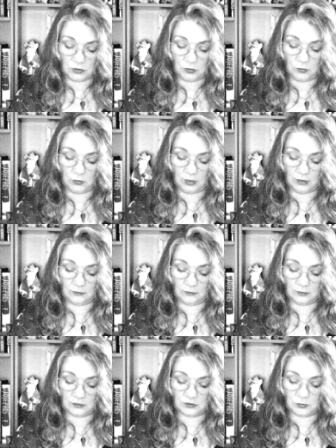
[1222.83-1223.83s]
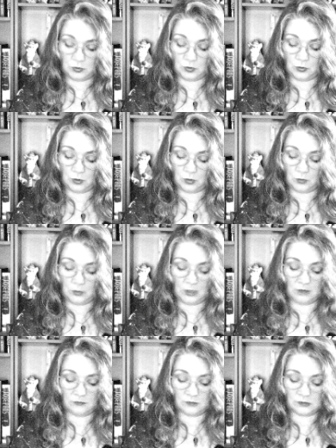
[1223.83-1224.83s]
whatever is pure,
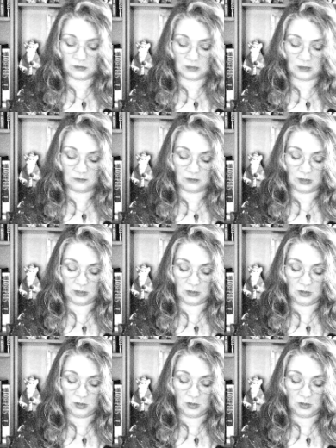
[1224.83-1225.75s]
whatever is lovely,